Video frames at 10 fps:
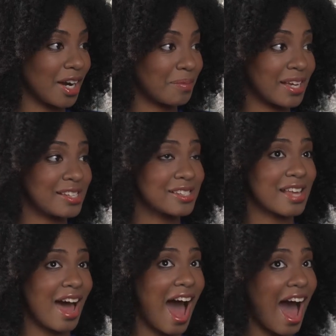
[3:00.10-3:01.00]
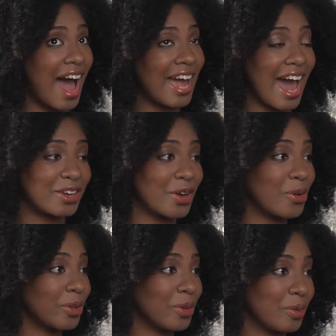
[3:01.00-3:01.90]
hair, because I had
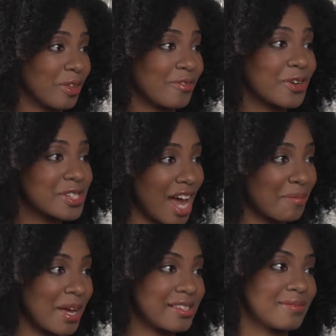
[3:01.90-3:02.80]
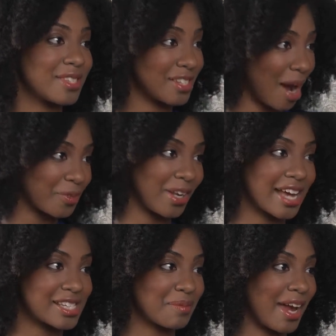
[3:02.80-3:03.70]
no clue. The first time I stopped
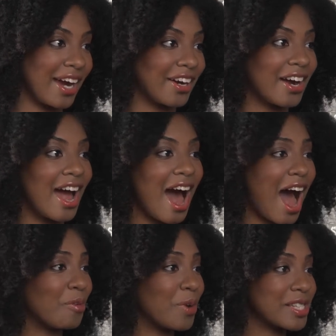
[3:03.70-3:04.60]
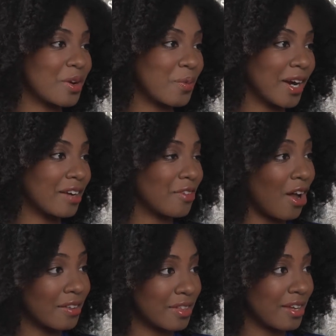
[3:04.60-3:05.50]
relaxing my hair, I wasn't aware of
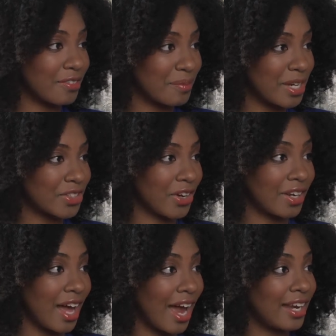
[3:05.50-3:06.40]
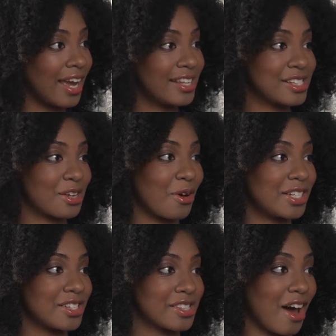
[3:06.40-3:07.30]
all of the information online. And so
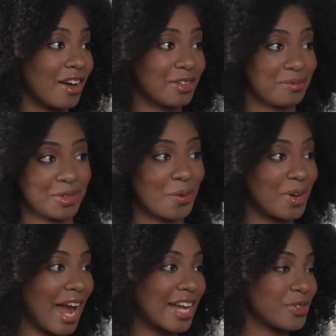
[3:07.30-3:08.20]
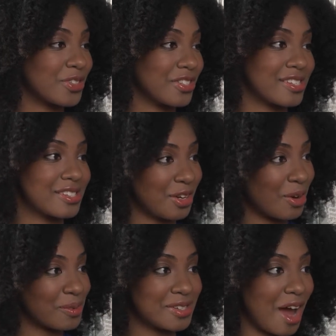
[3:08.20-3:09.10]
I just thought, going natural is just,
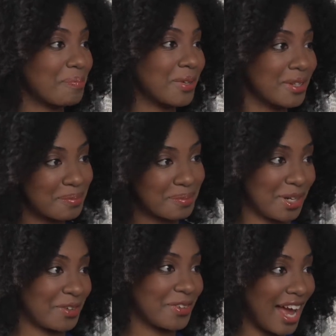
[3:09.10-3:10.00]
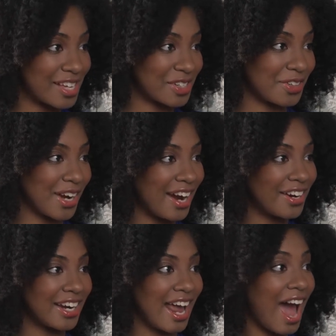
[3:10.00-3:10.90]
stop putting relaxer in your
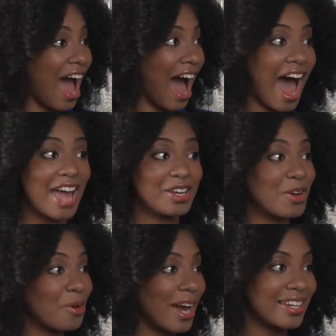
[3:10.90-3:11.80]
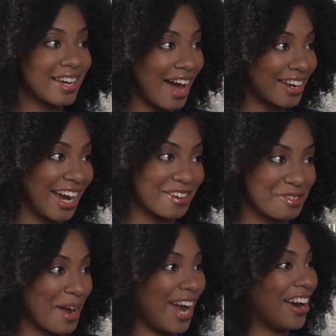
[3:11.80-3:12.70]
hair. And I had no idea how to care
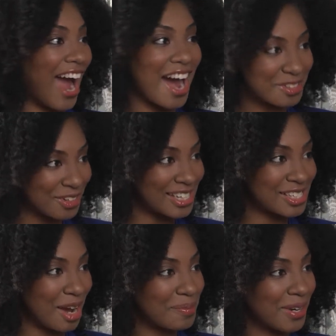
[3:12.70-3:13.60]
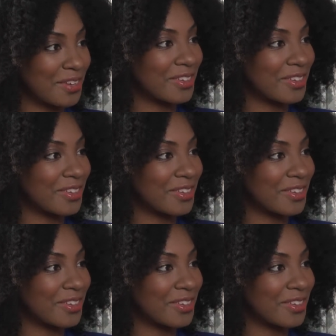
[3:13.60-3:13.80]
for my hair after I stopped putting the